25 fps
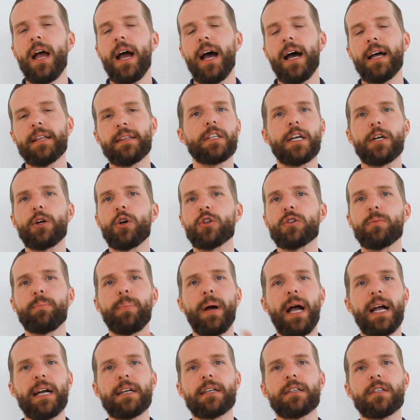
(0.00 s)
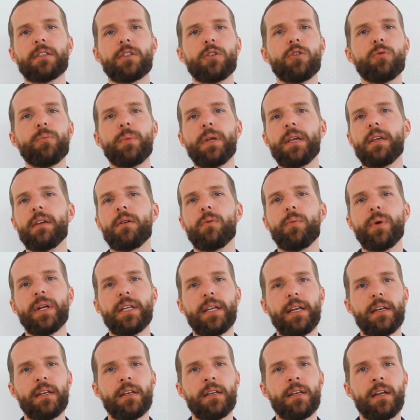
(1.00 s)
And they got back to me
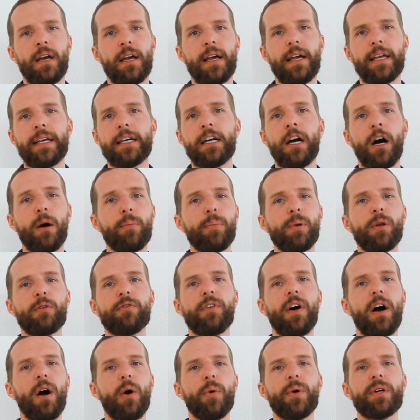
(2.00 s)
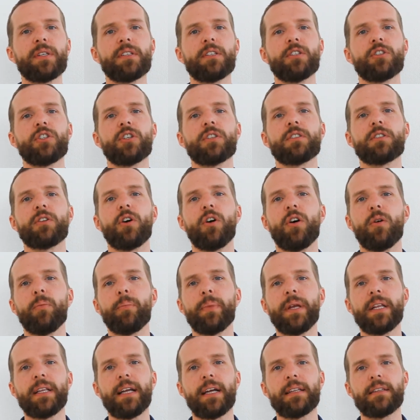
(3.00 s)
within a couple of hours and just told
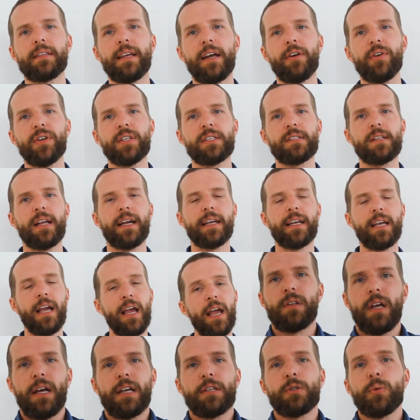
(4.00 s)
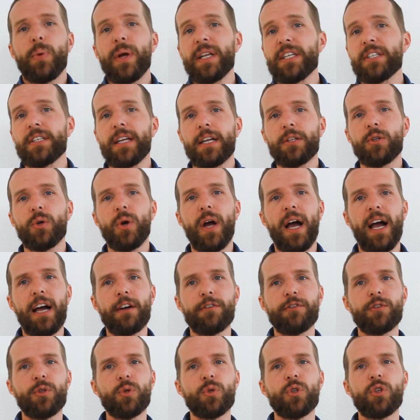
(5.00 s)
me that there is like a switch that you
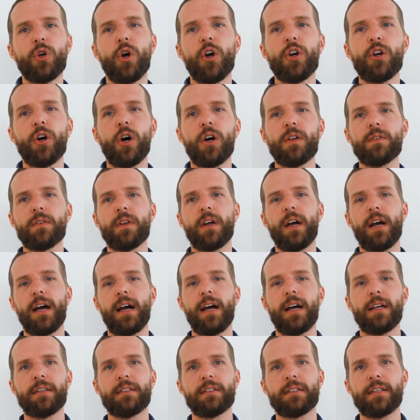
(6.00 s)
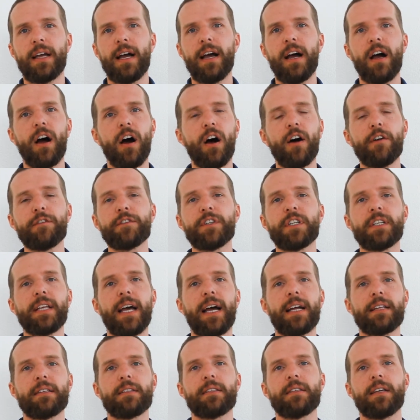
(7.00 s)
have to turn on. And after
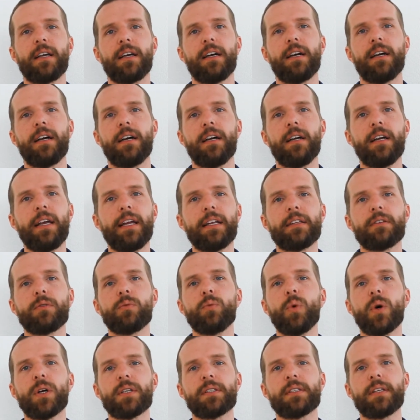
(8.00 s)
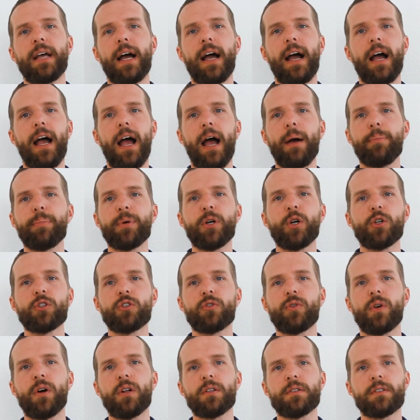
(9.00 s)
that, it was app
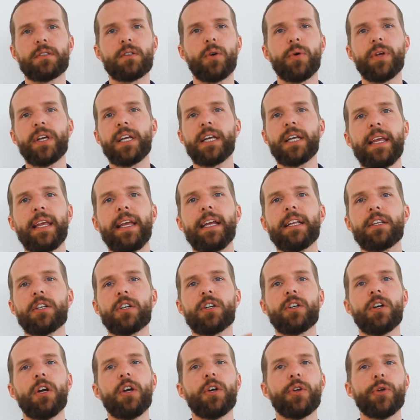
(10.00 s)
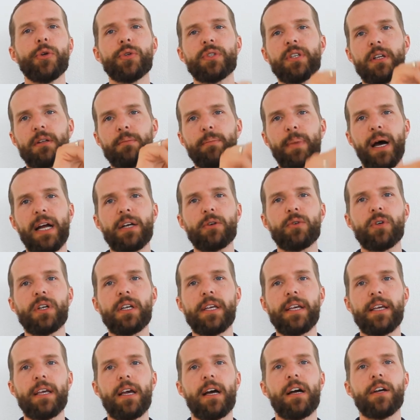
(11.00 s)
controlled. So you either use it
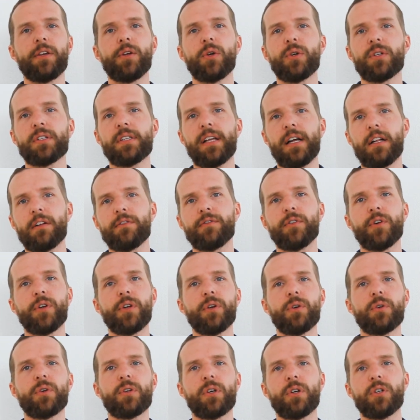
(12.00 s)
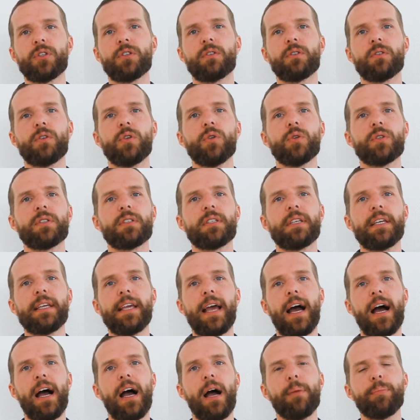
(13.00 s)
manually yourself, or you can use the
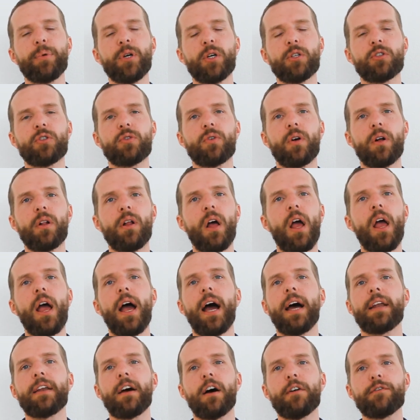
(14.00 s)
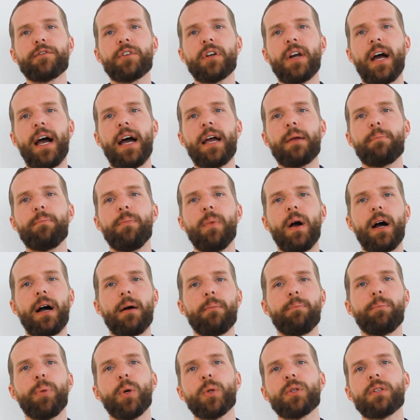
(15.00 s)
app control. And after I
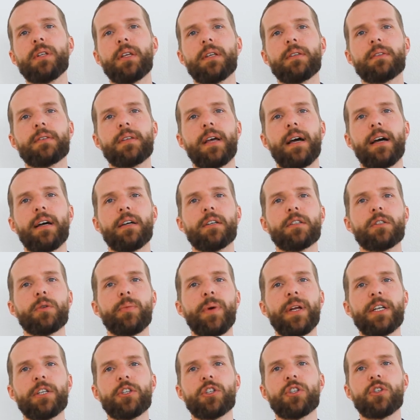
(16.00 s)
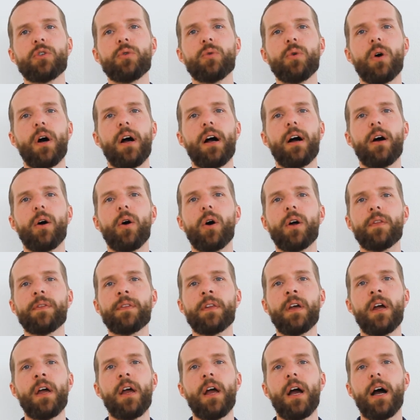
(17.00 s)
put this switch to
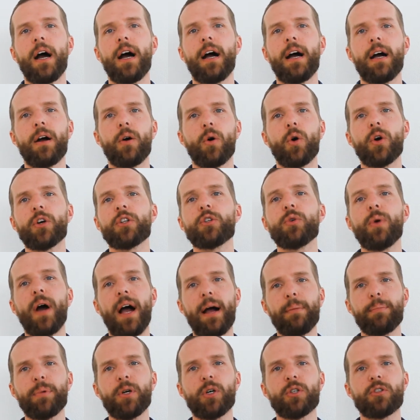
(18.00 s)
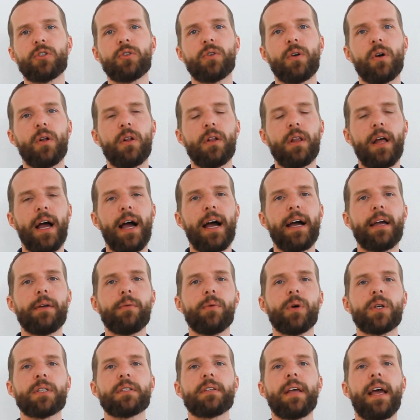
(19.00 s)
on or to app control, I
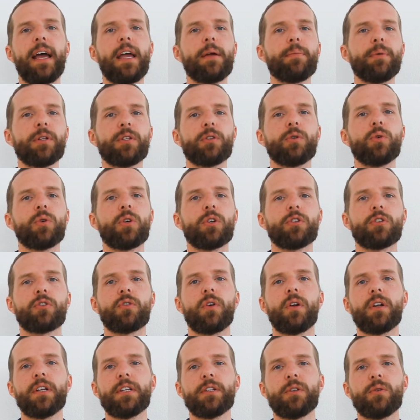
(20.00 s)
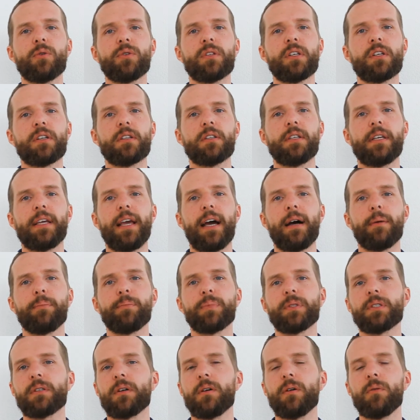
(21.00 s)
was able to control it using the
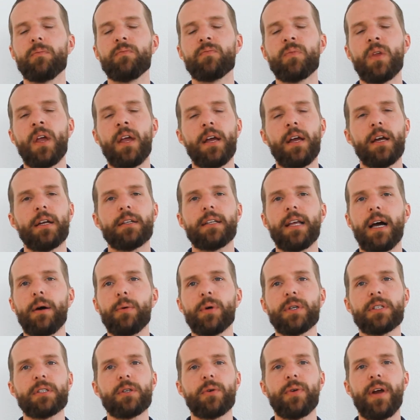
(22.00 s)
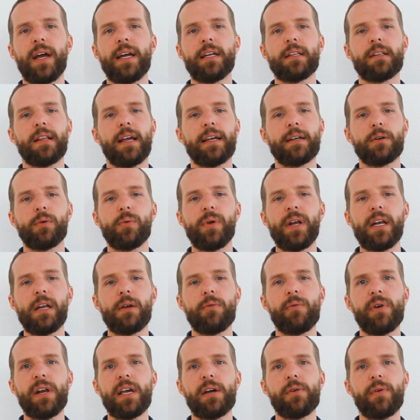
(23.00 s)
app. So that was great, like really,
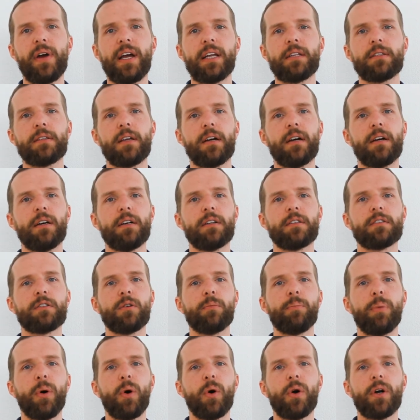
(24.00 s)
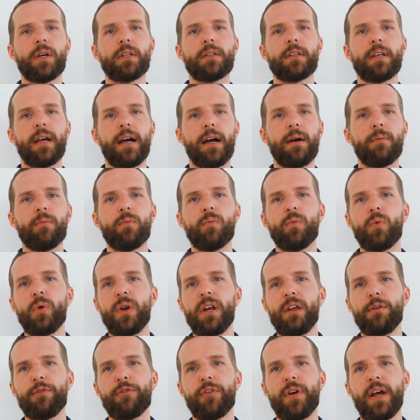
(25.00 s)
really great support,
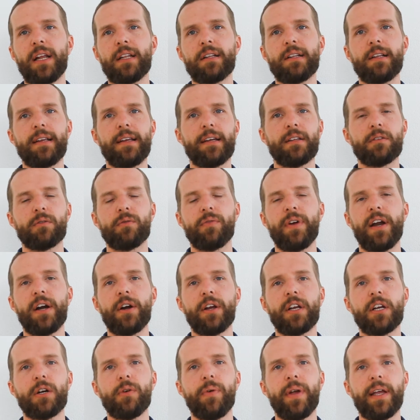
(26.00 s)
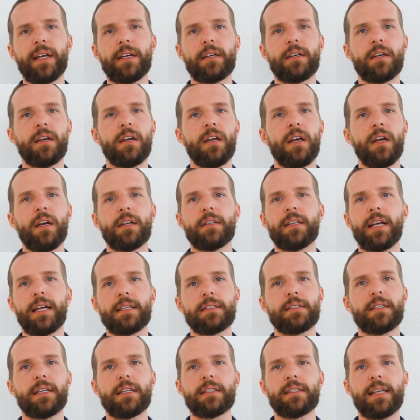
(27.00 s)
really friendly and very quick.
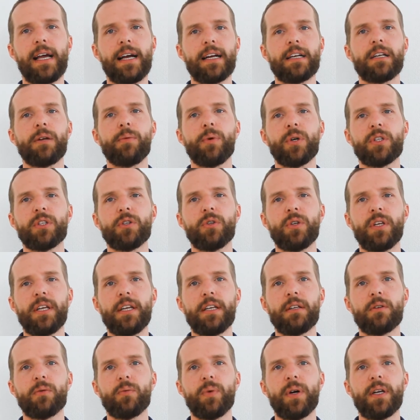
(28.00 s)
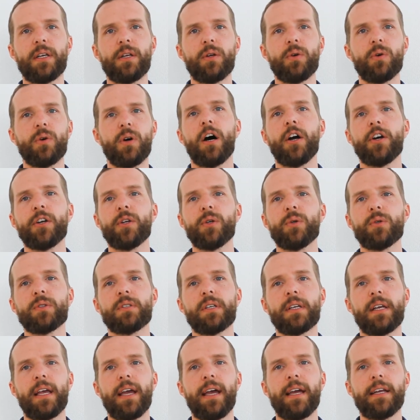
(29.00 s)
That's exactly what you need when you are
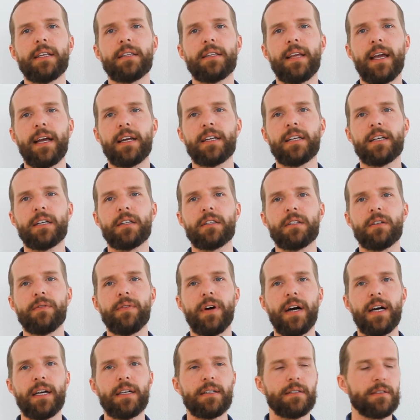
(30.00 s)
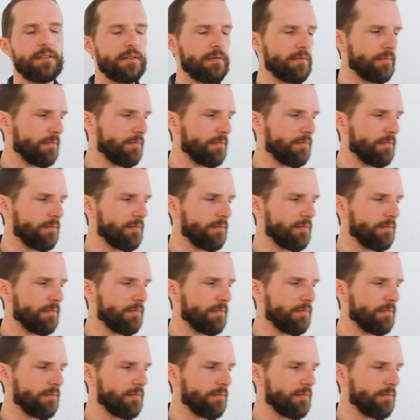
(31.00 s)
using a technical device.